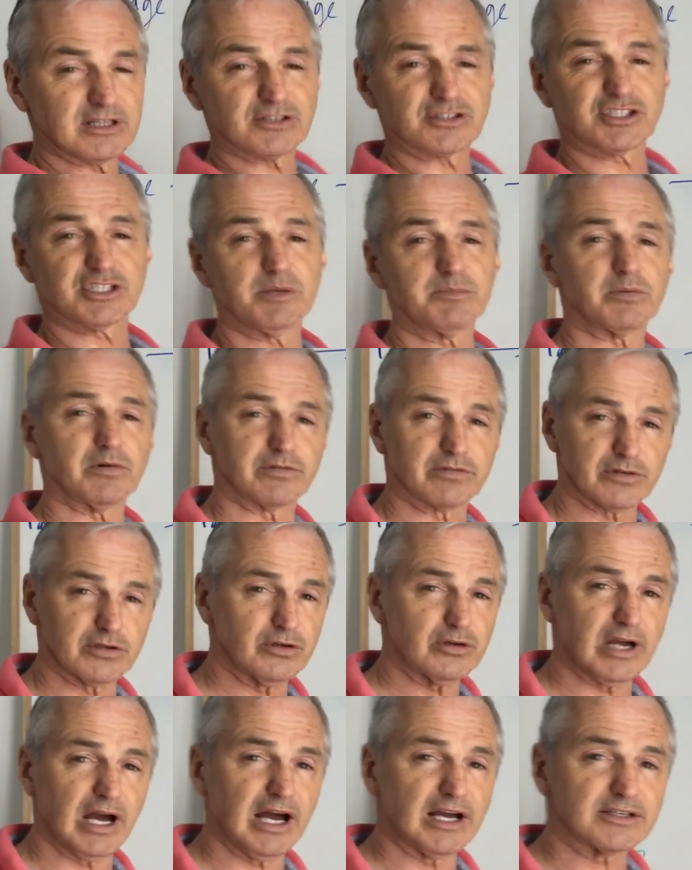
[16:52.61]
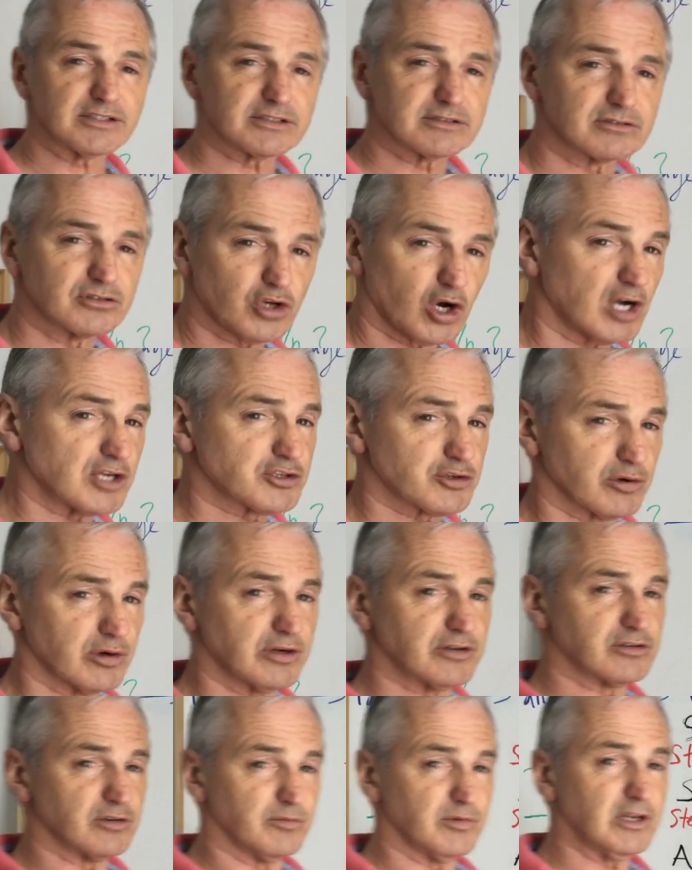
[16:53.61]
that's simple for you guys,
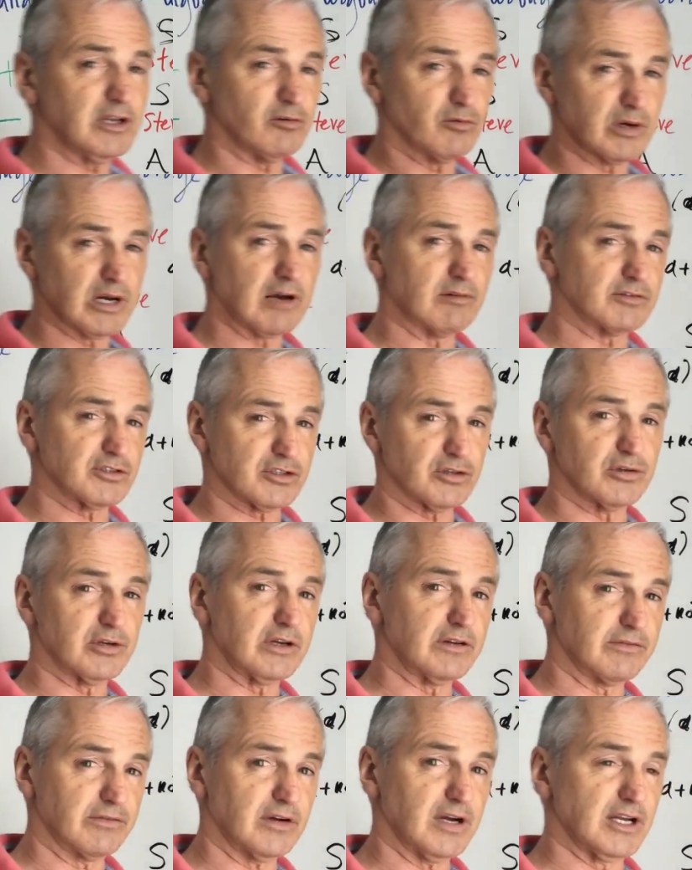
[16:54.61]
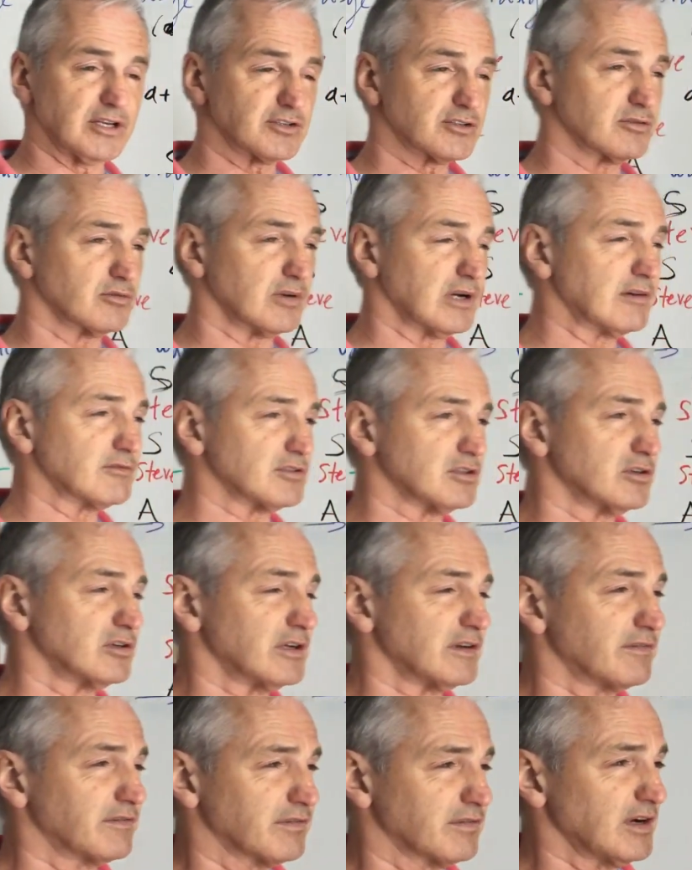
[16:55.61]
contrary to me when I was learning French. When I was
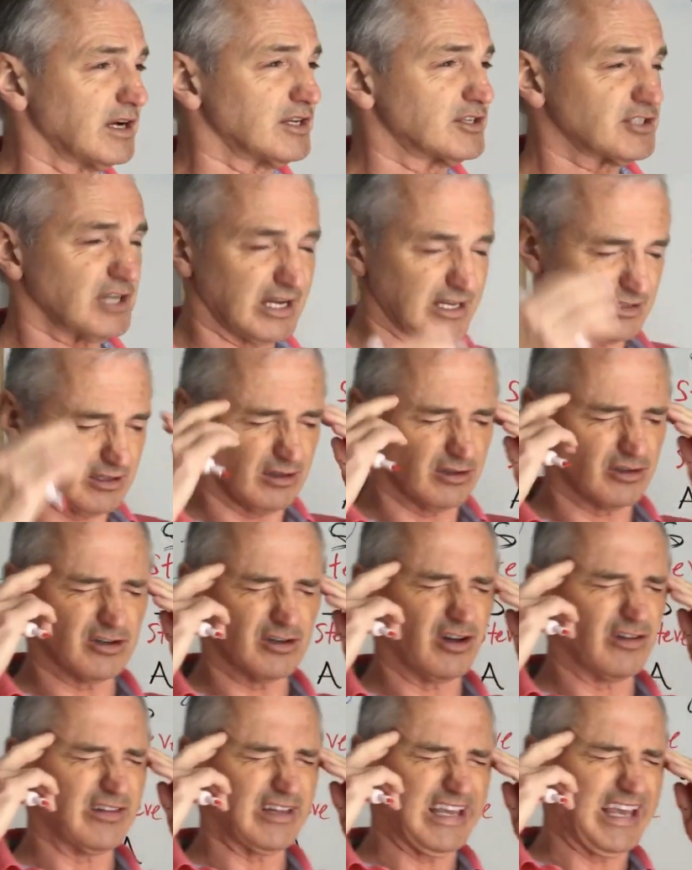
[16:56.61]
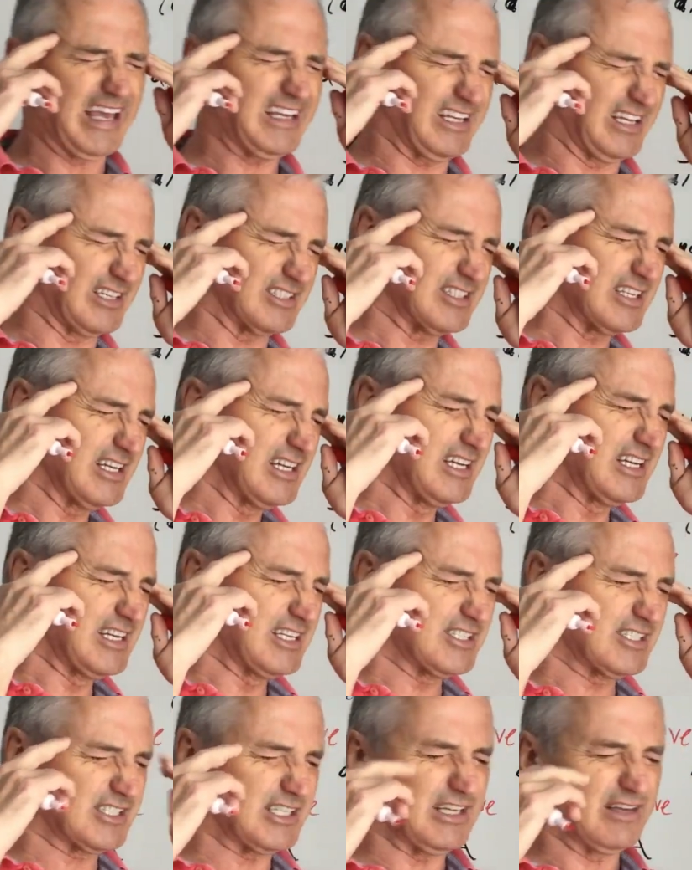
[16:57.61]
learning French, I had to learn all the endings.
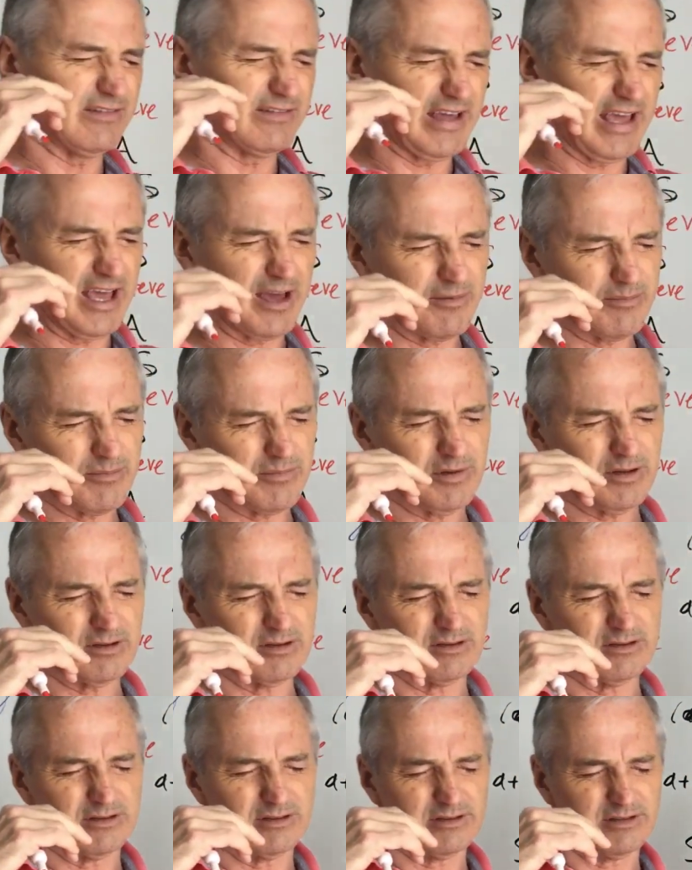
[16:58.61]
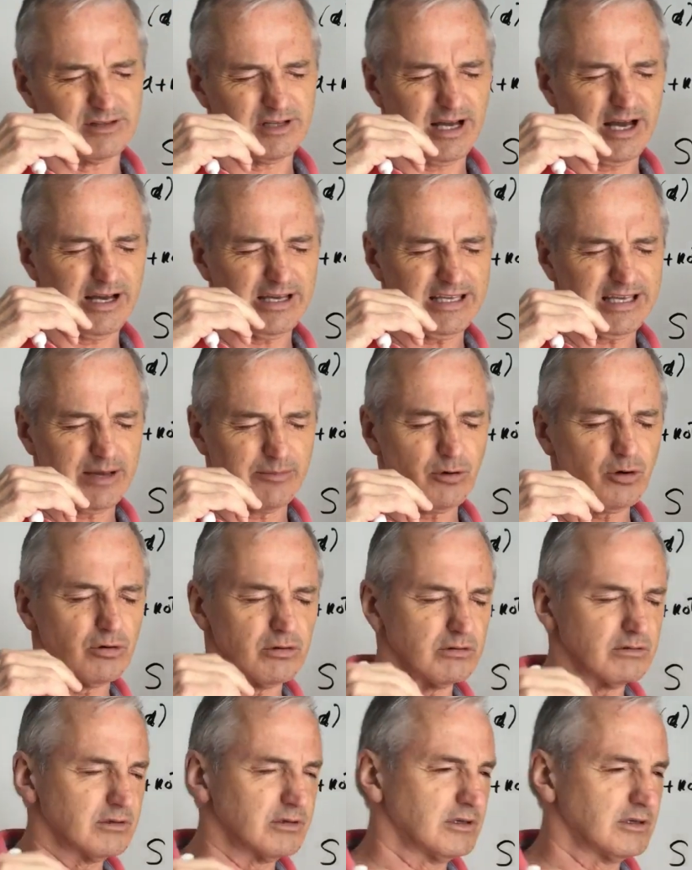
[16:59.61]
Steve aime, I aime.